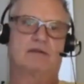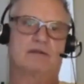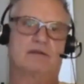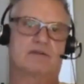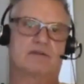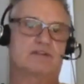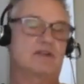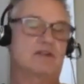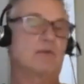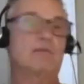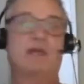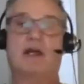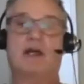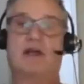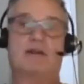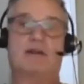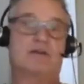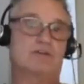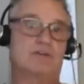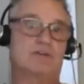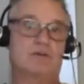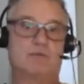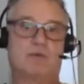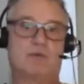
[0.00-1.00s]
Some kind
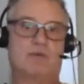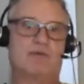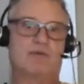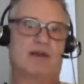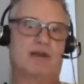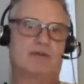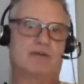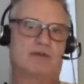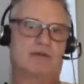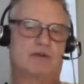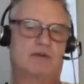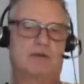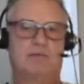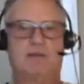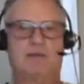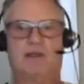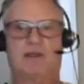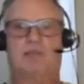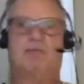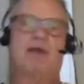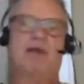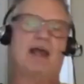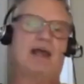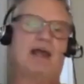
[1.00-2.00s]
of supervisor. It could
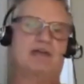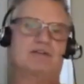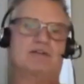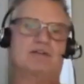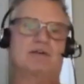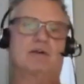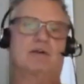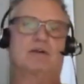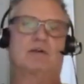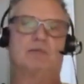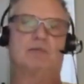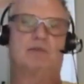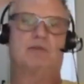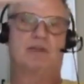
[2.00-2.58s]
be a pastor, it could